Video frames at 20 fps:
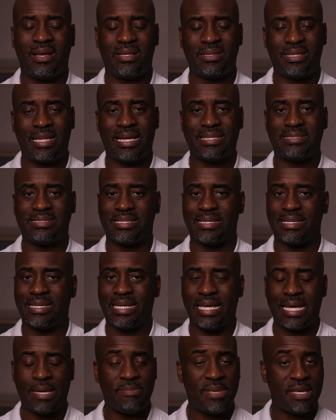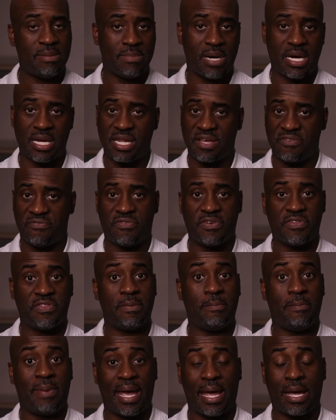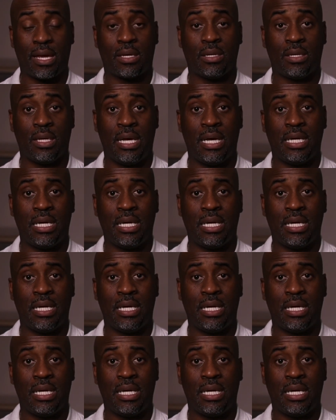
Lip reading: That's gimme money for the bank.